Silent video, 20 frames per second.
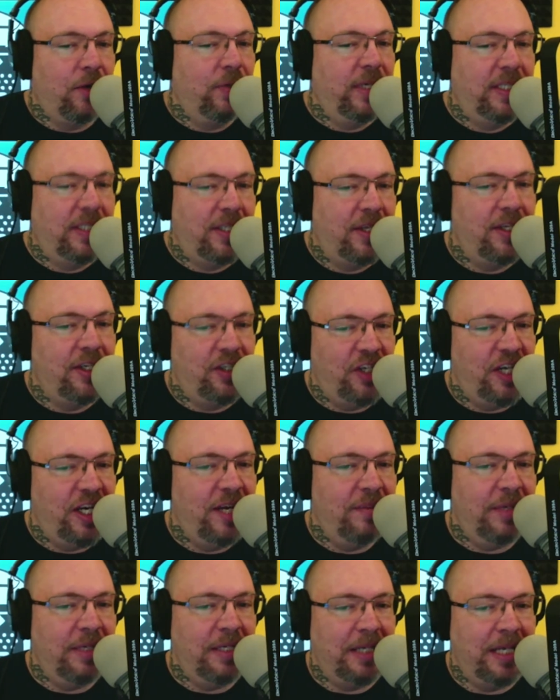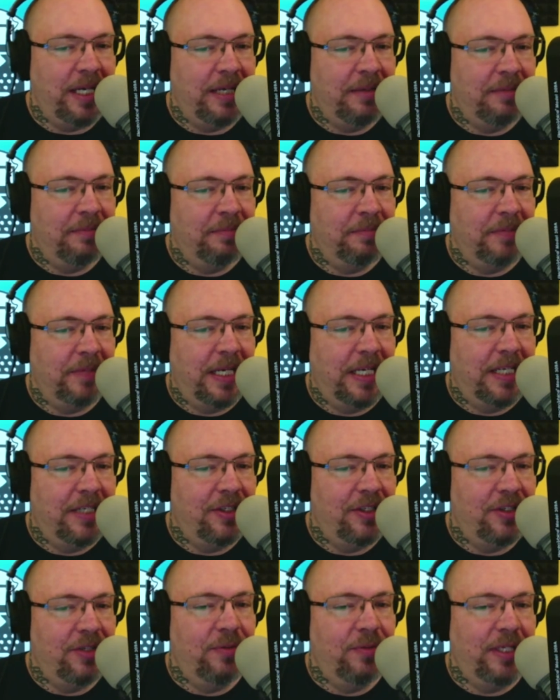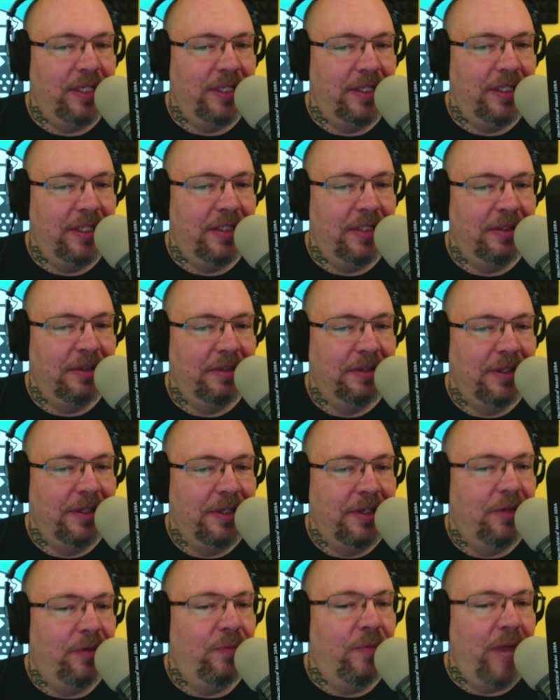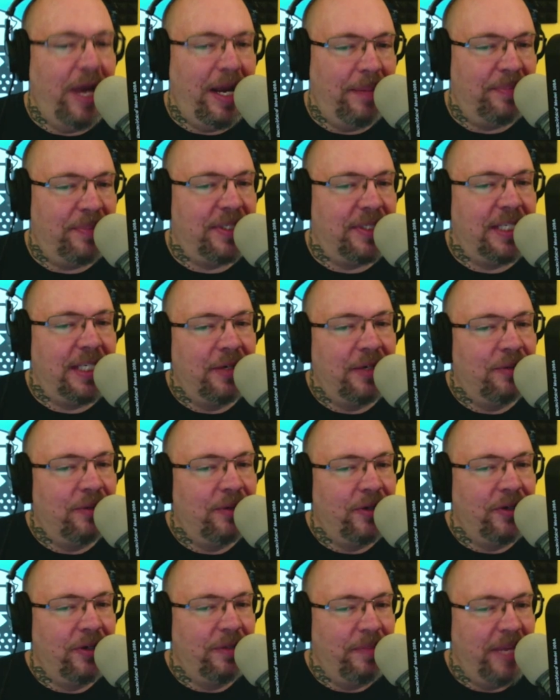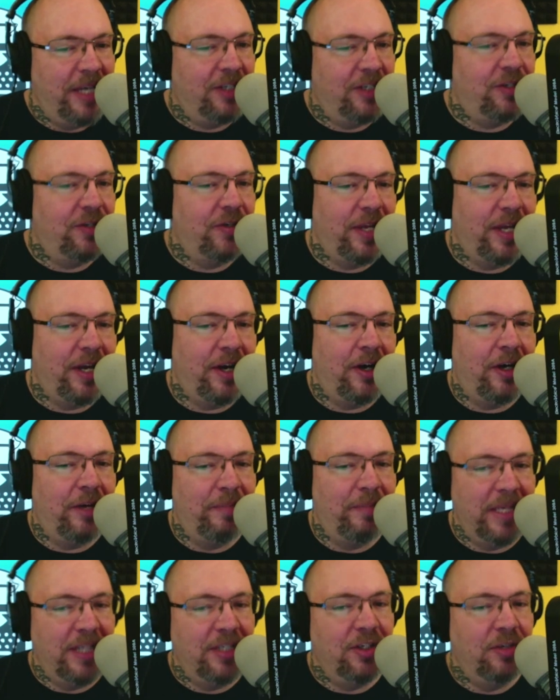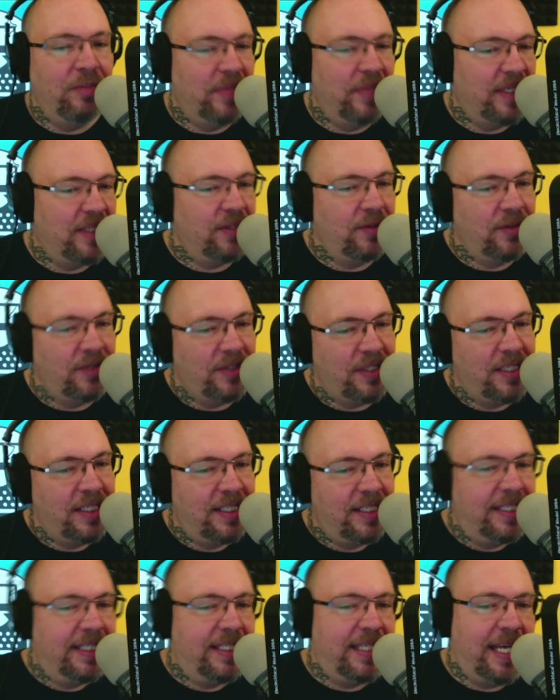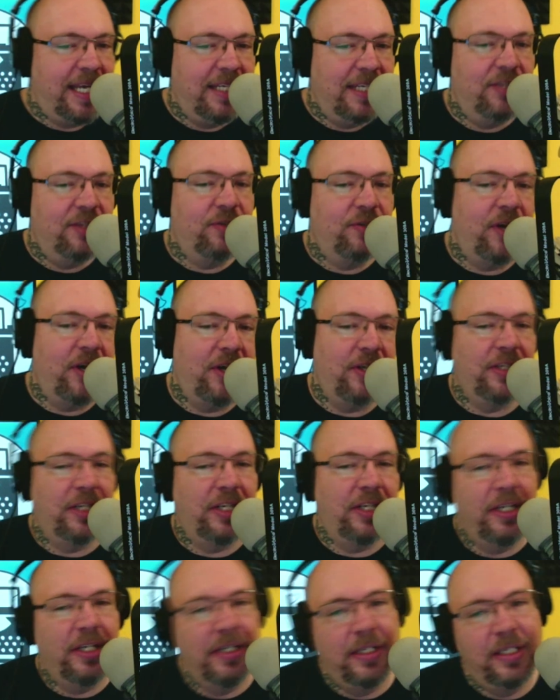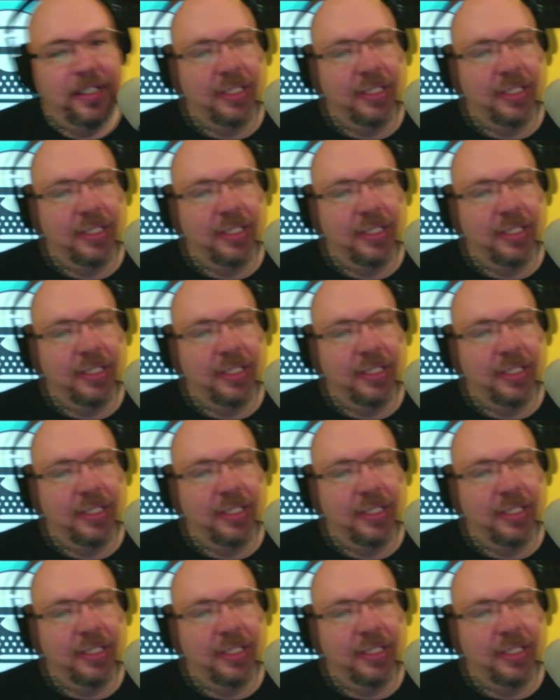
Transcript: going to the gym and, and, and doing the reps in order to make sure that our mental muscles stay strong.